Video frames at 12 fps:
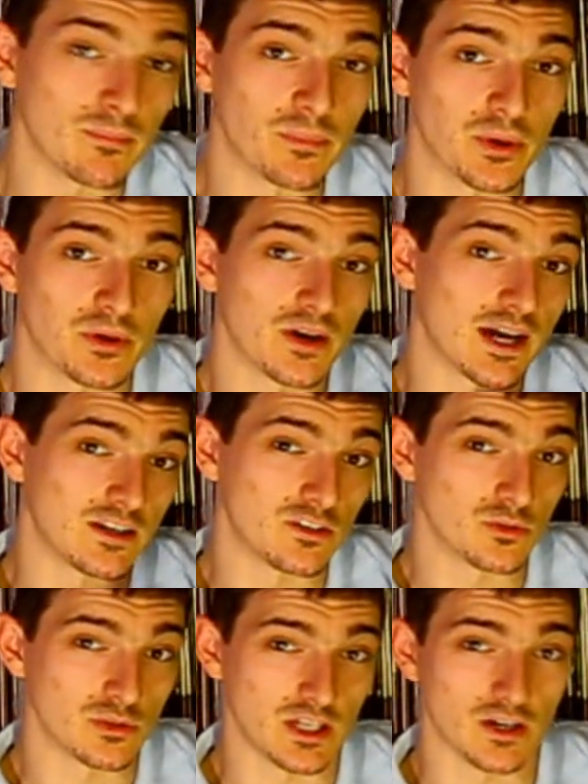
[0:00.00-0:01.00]
input and
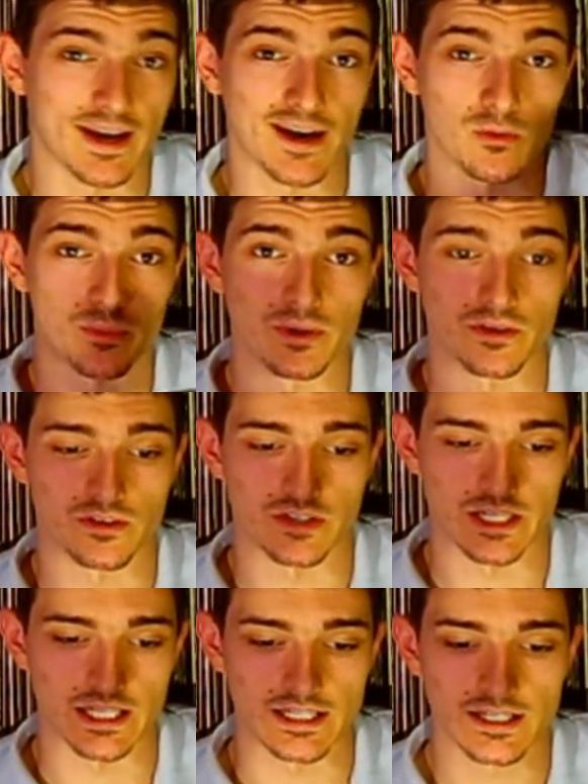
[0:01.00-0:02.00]
an audio output
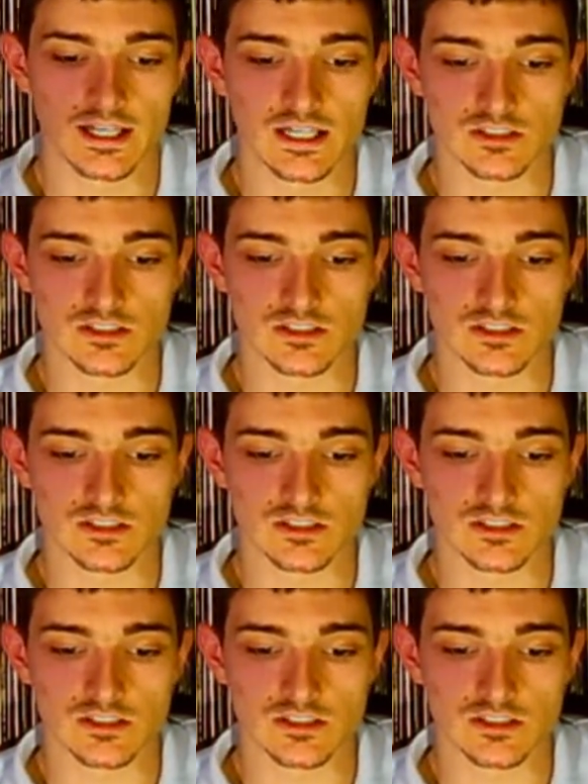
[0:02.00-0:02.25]
on there.